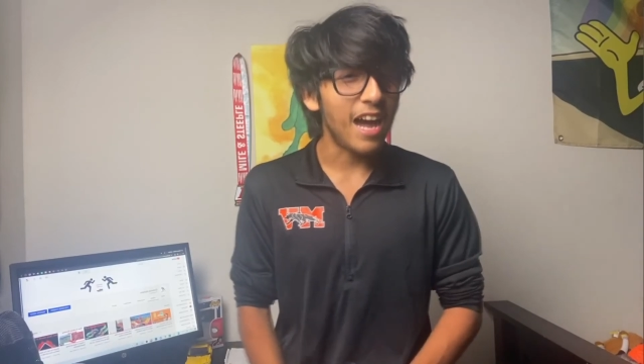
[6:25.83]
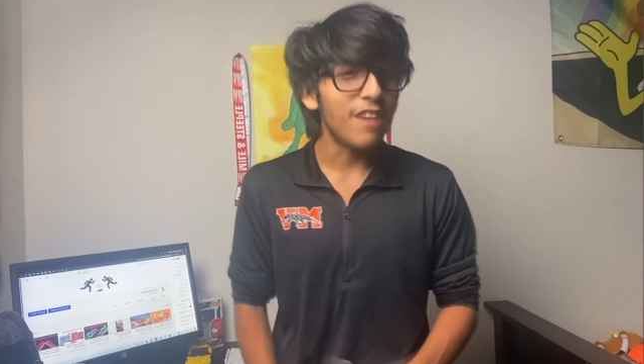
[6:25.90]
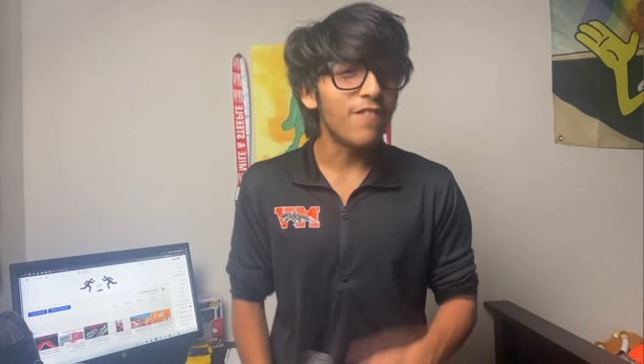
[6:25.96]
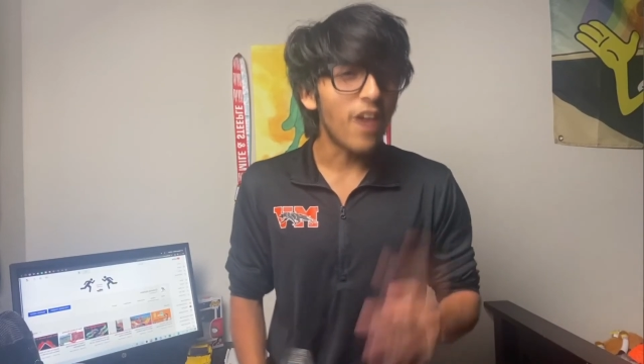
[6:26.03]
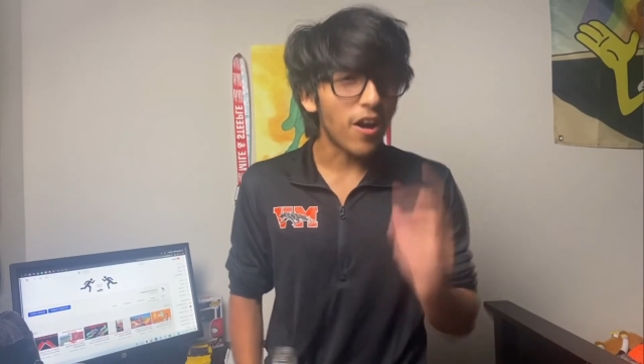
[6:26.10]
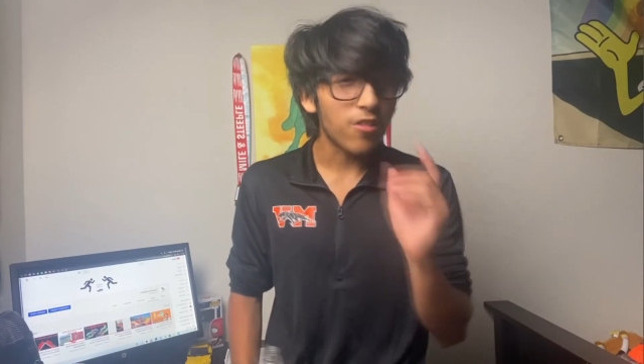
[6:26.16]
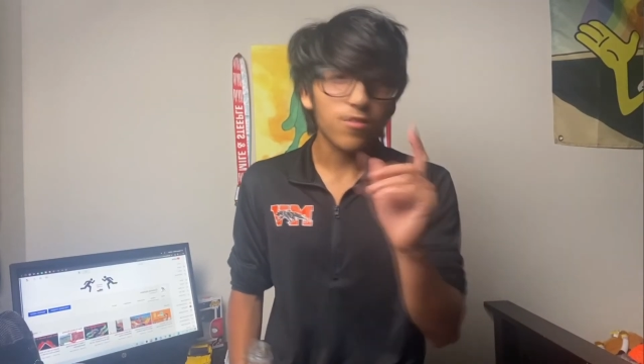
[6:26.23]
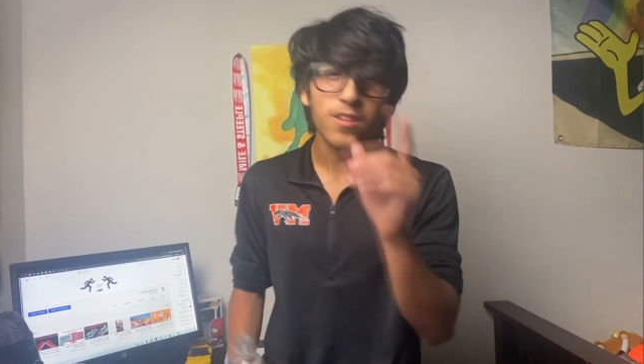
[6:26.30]
I
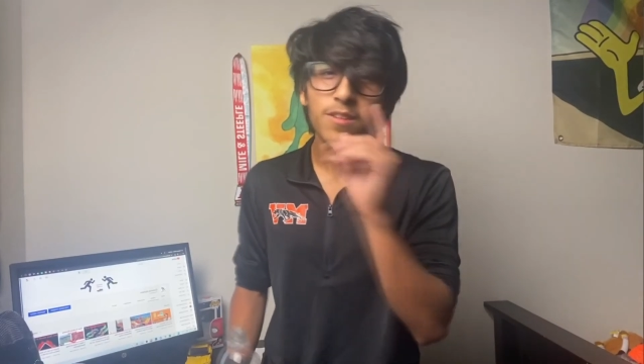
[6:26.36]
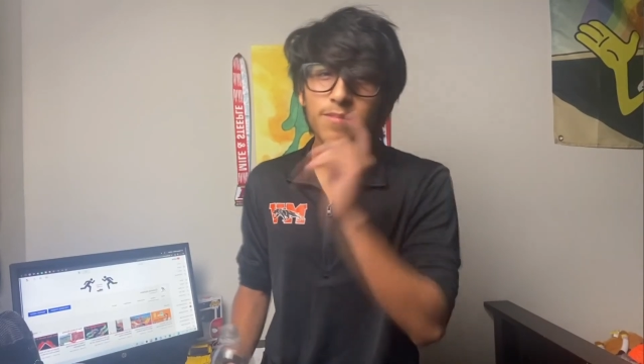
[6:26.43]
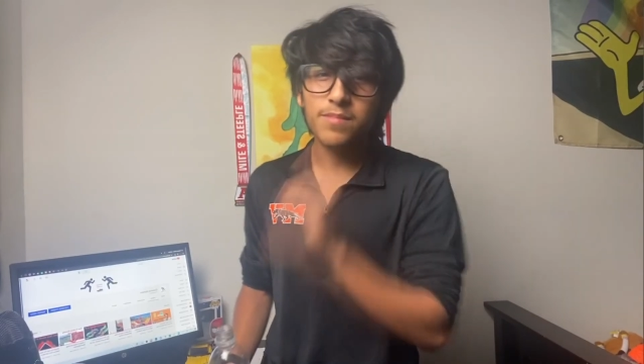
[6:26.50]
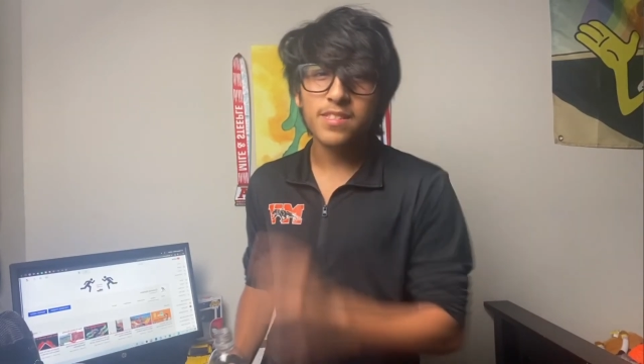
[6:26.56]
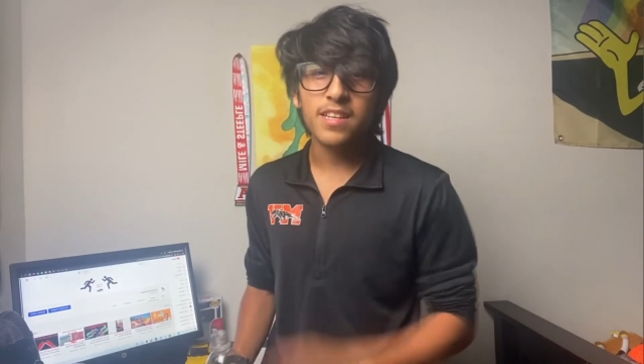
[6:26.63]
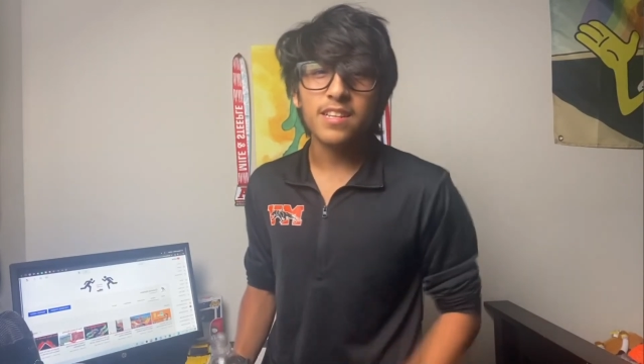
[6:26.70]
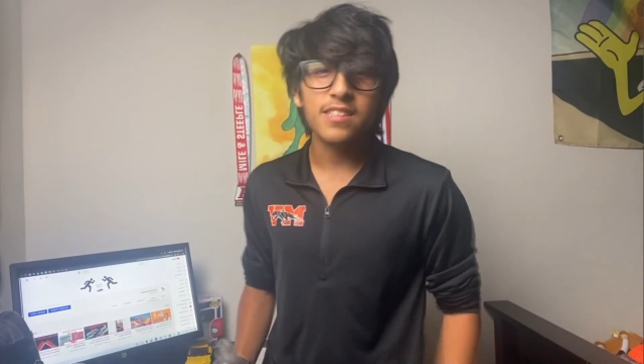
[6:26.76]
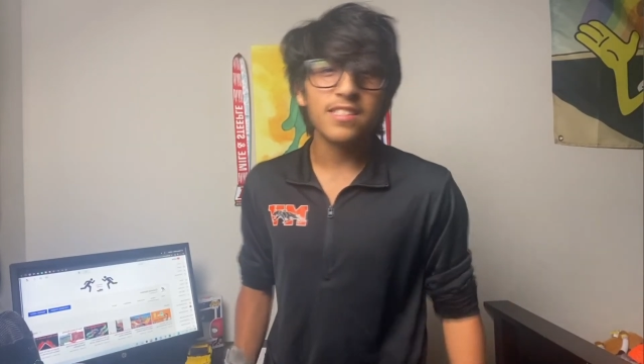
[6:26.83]
followed him
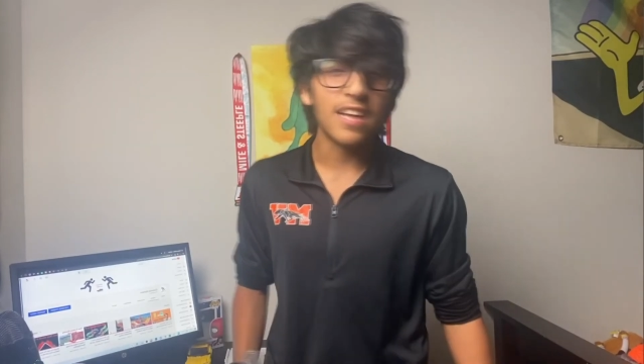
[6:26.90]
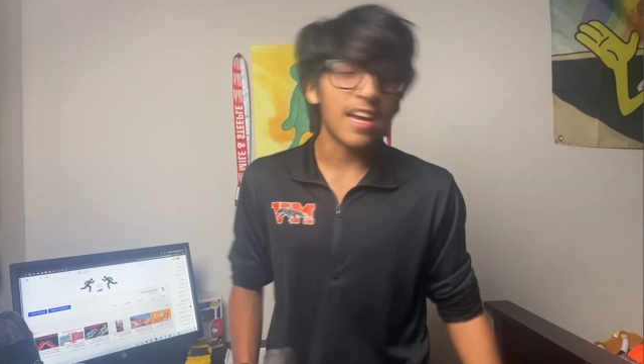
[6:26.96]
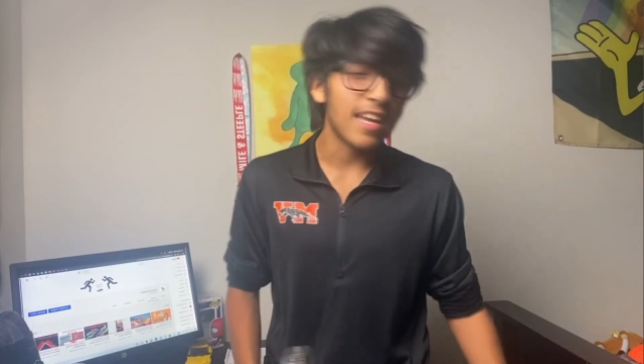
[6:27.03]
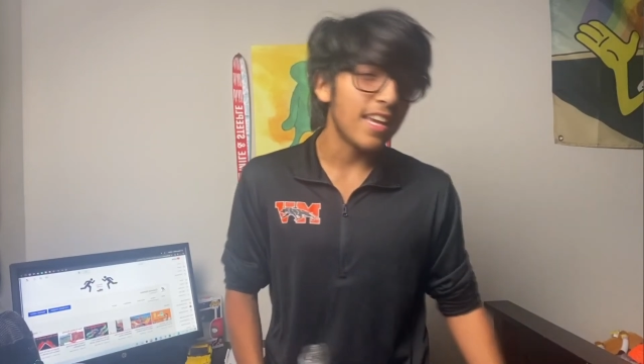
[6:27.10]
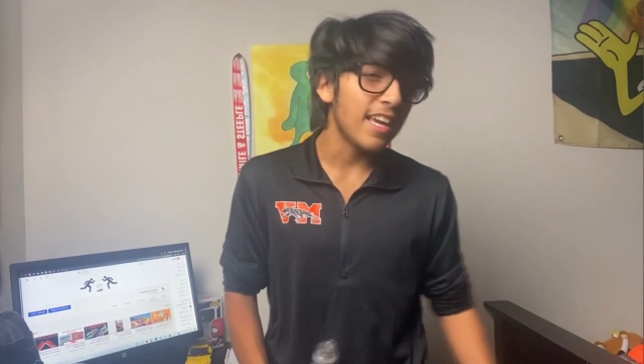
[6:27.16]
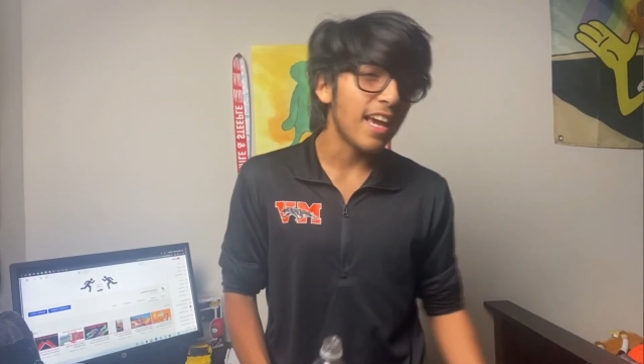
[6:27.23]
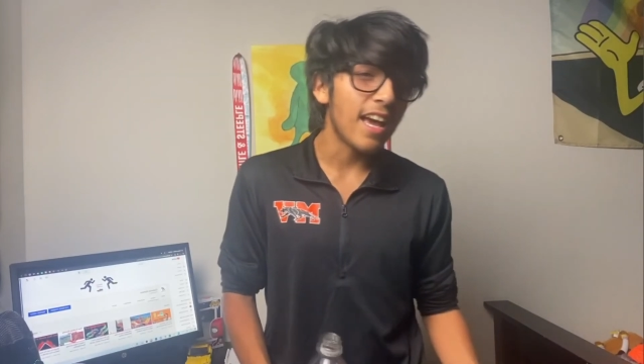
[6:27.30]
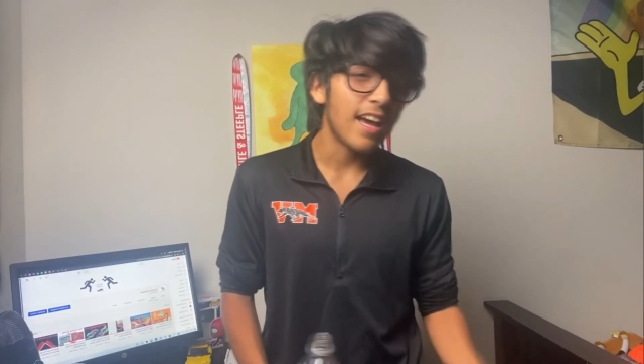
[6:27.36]
since I, uh,
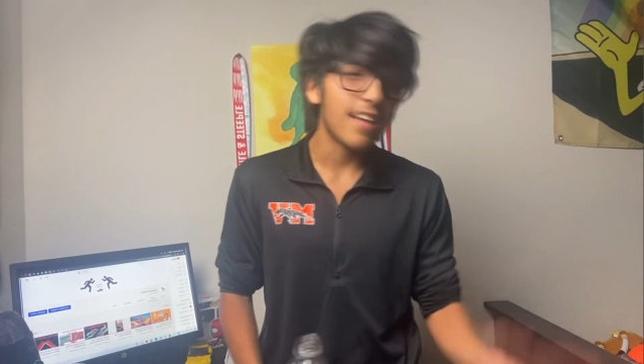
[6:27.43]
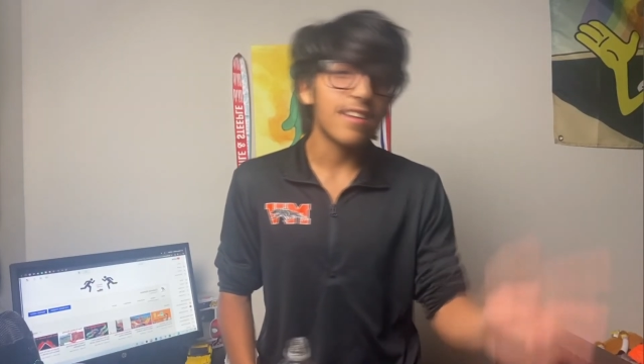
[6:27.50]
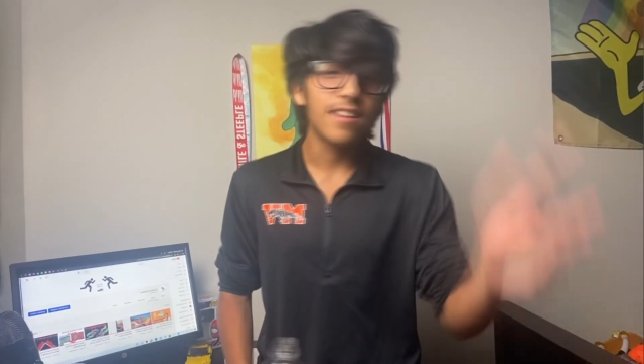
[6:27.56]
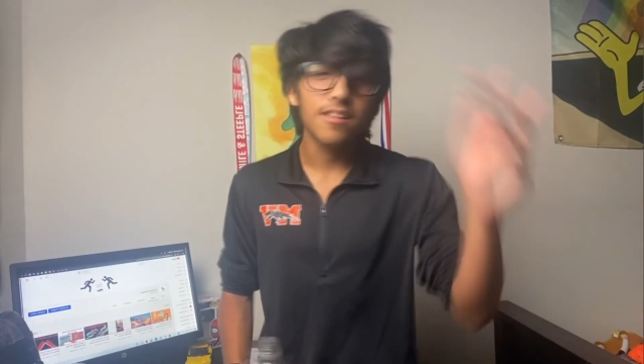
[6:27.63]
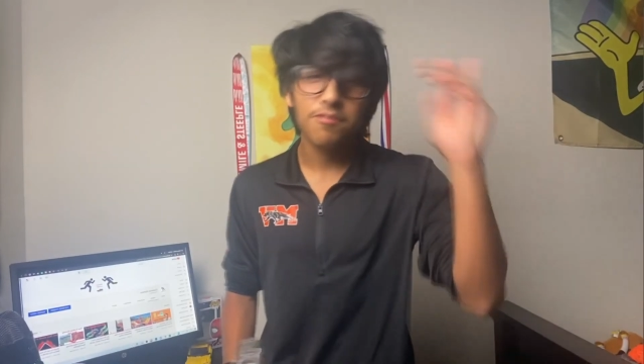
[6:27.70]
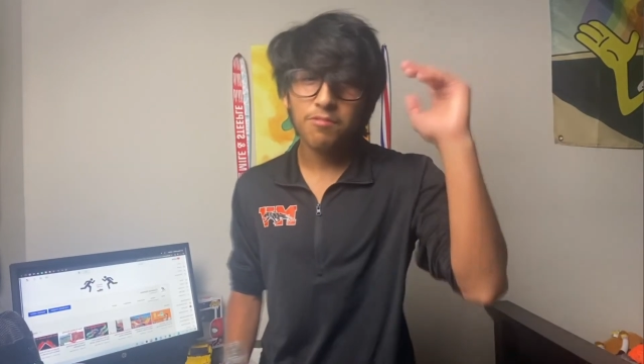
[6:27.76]
he had